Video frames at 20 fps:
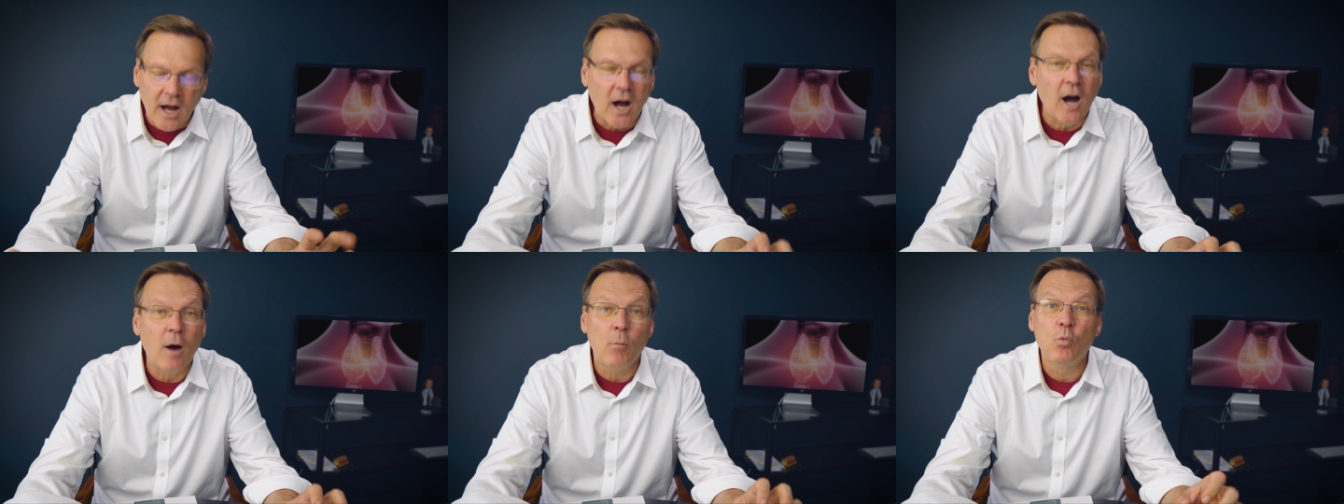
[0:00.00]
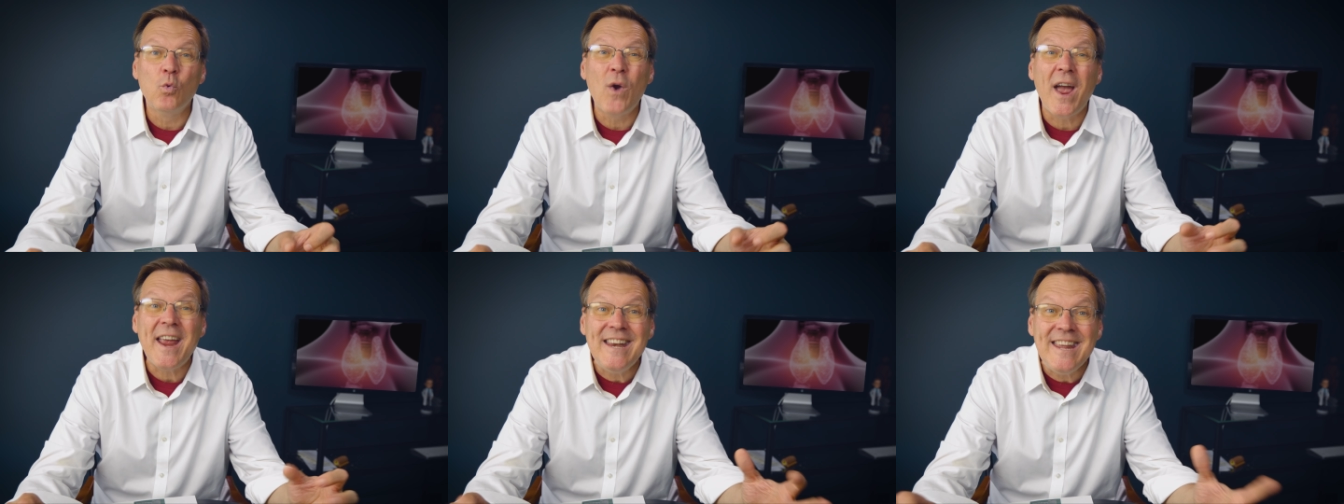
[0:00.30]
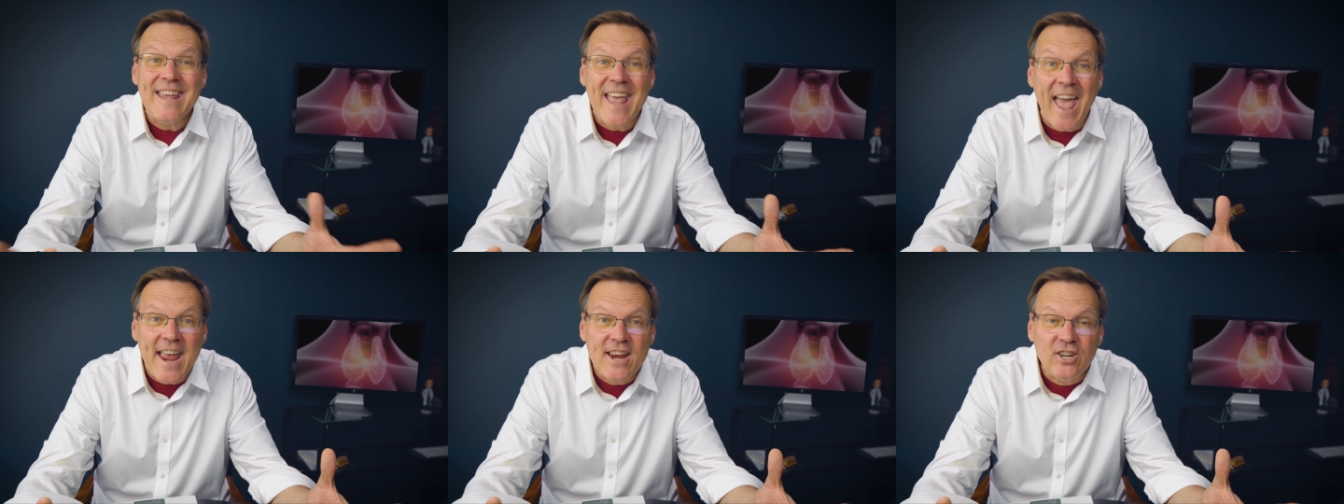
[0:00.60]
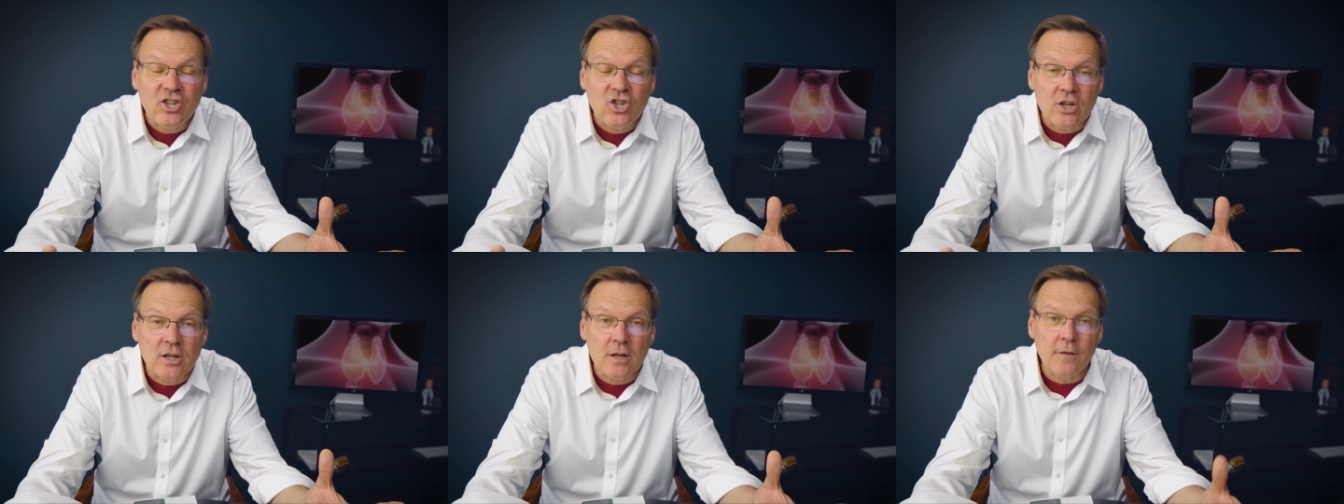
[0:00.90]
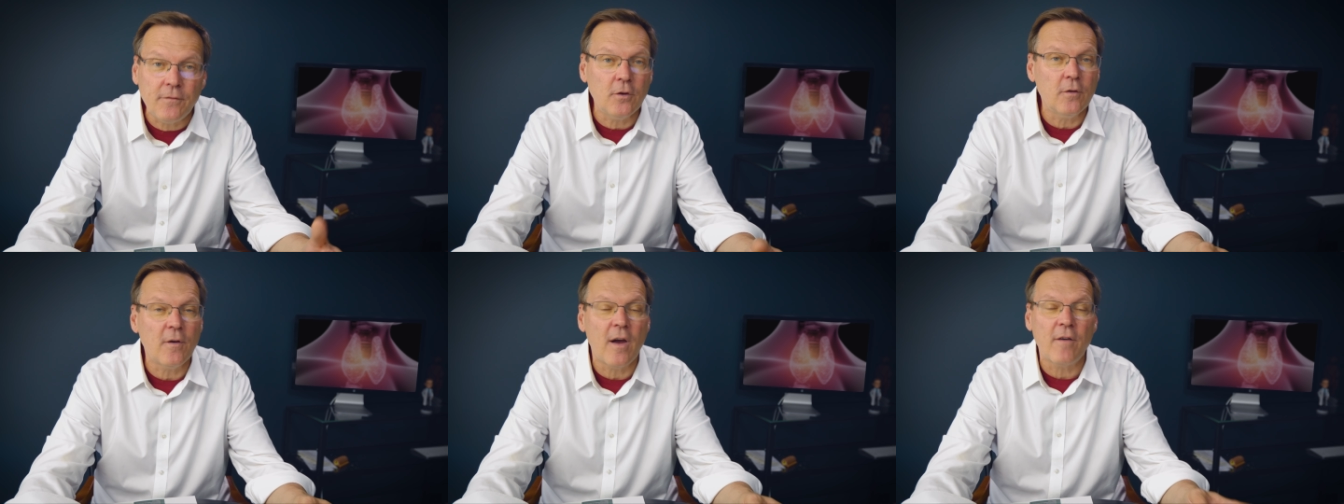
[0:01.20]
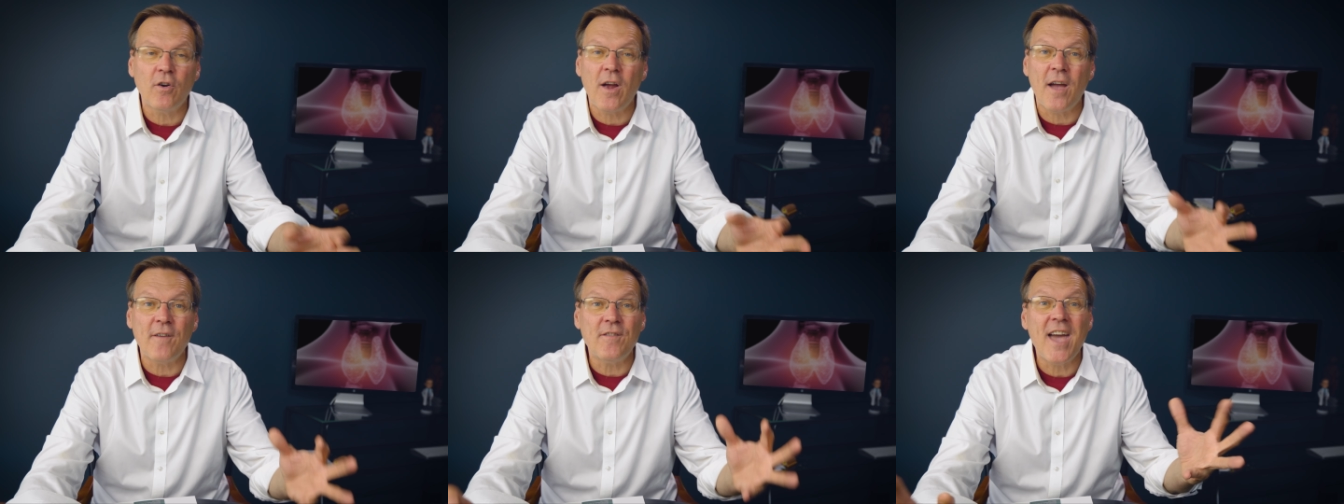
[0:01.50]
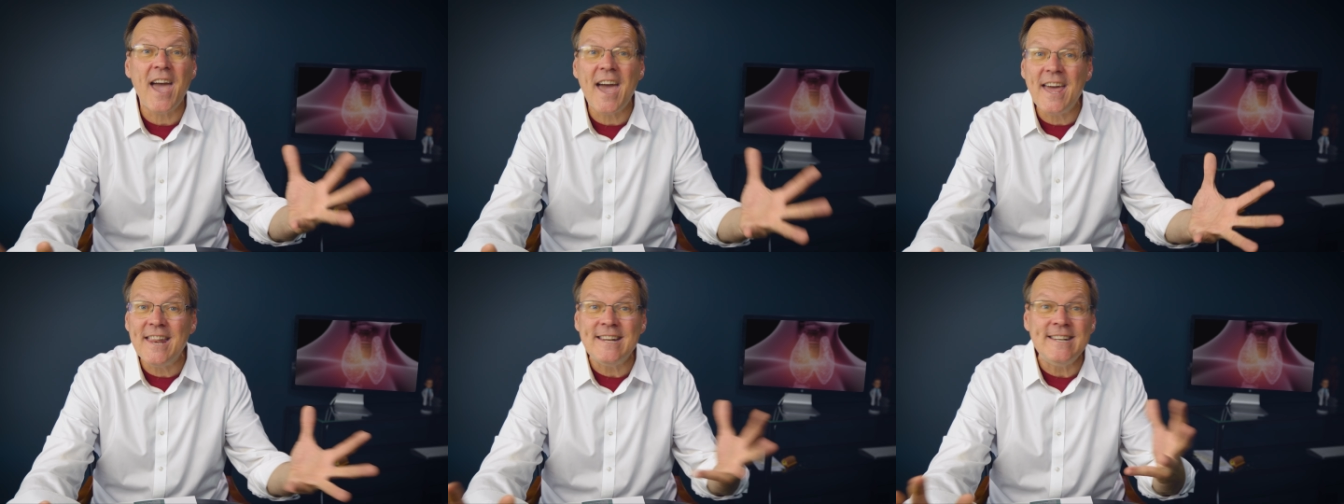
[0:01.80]
Radiation, if you ever have
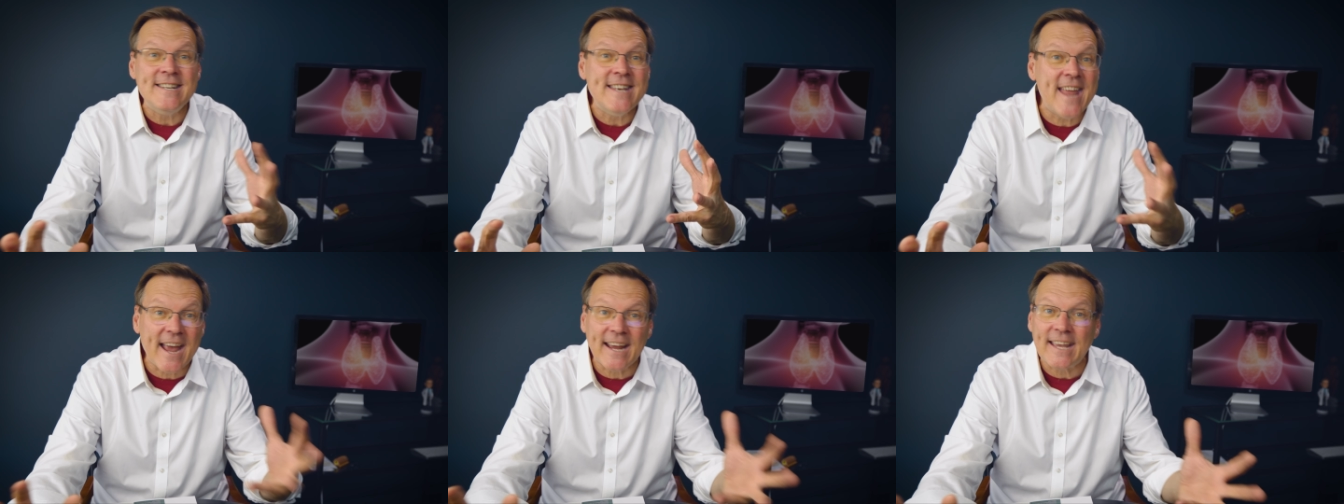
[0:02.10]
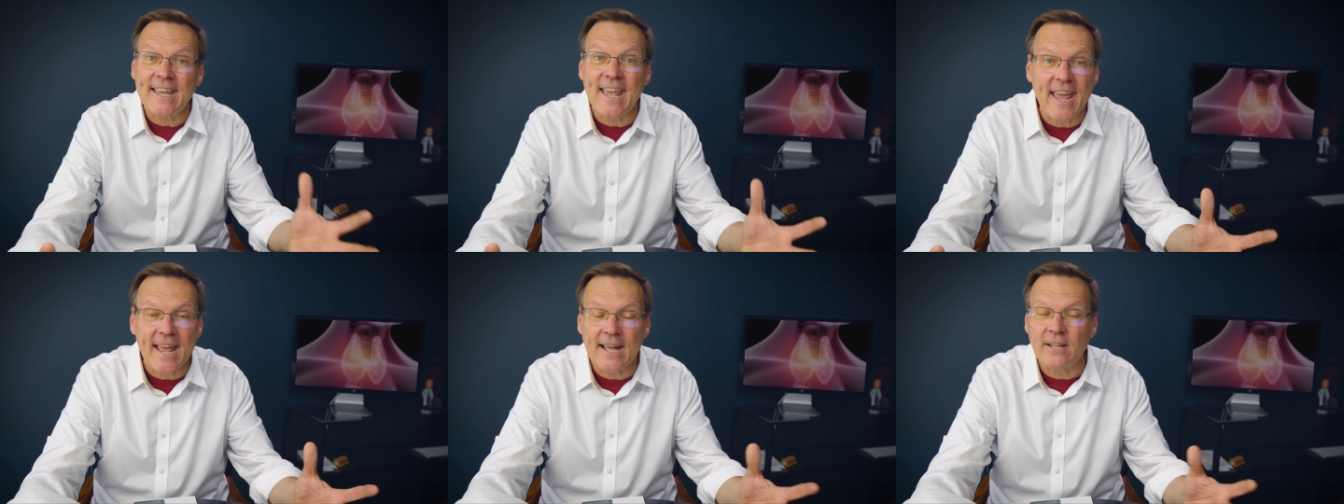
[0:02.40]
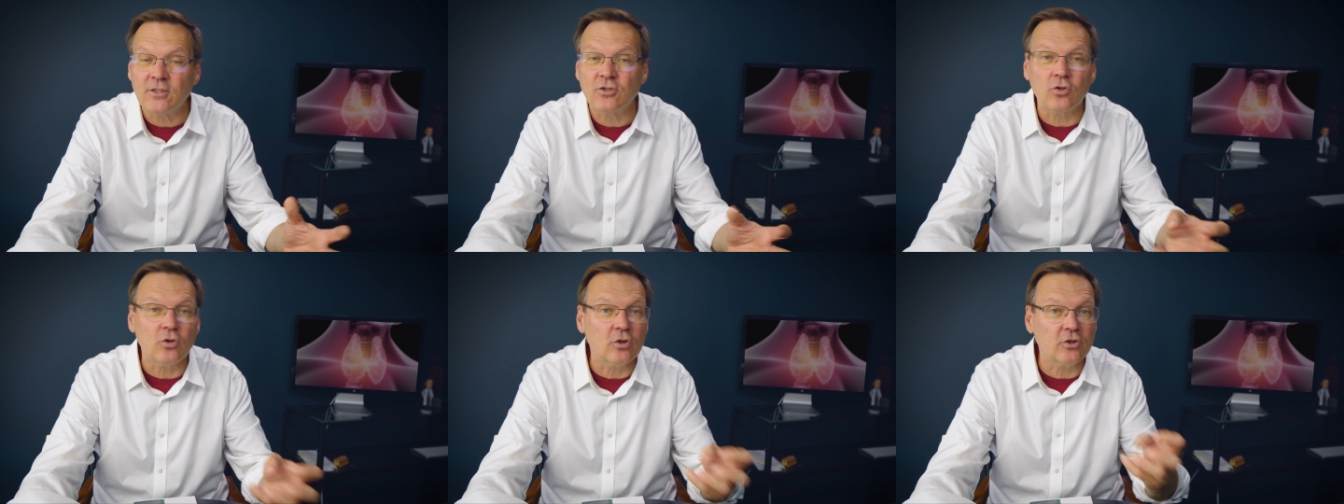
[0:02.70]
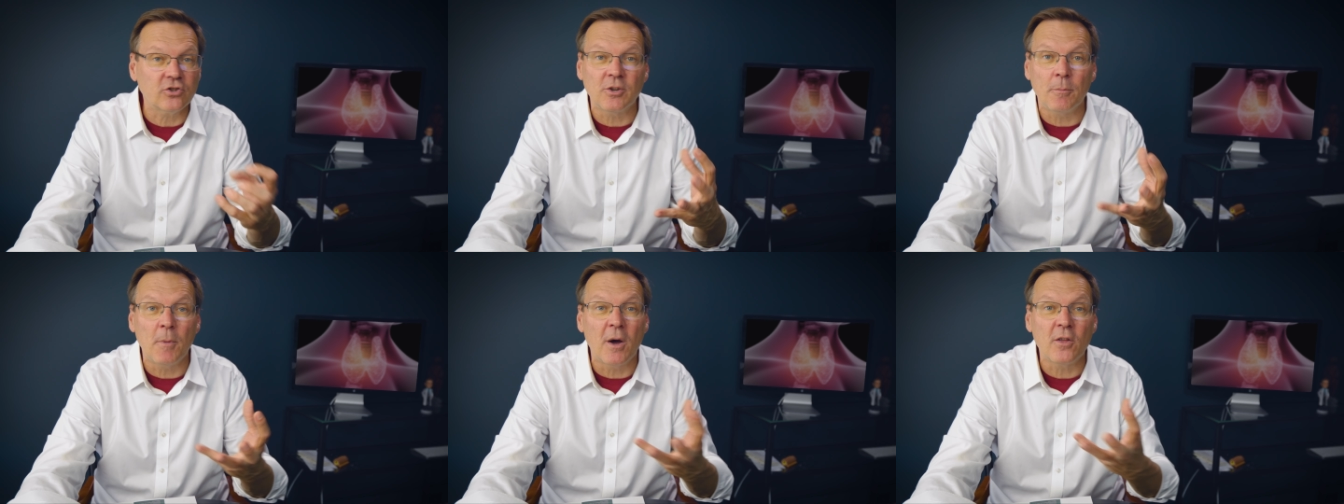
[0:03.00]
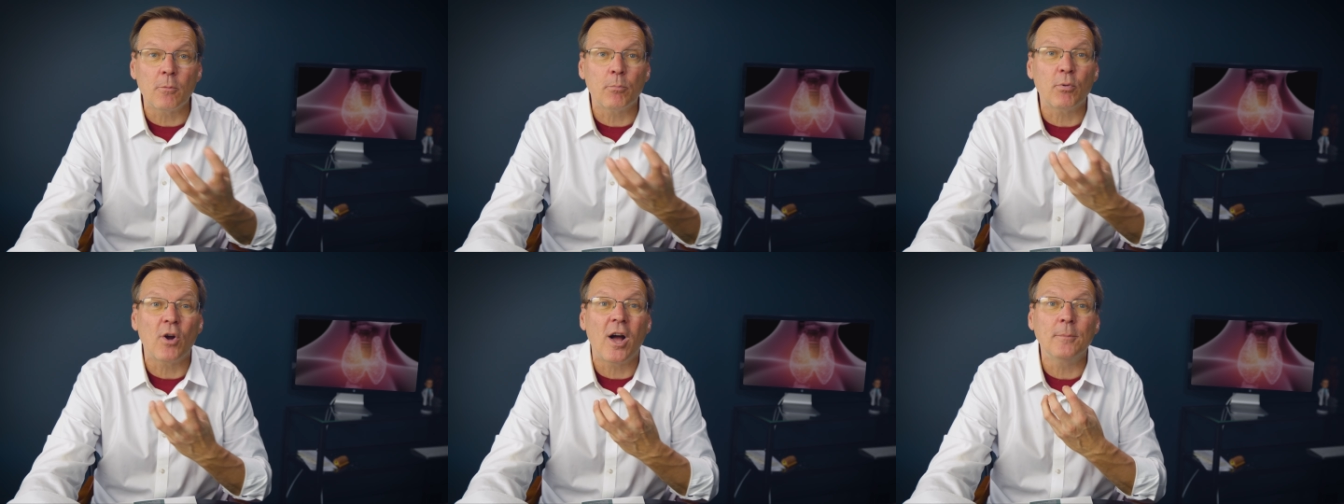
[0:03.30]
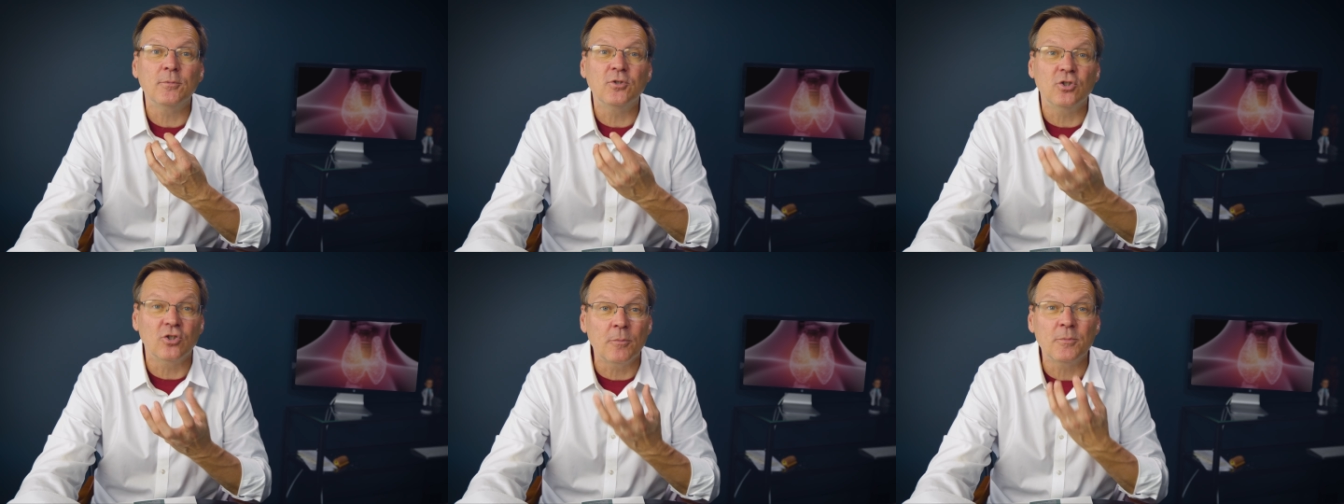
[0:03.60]
head and neck cancer or some other problems,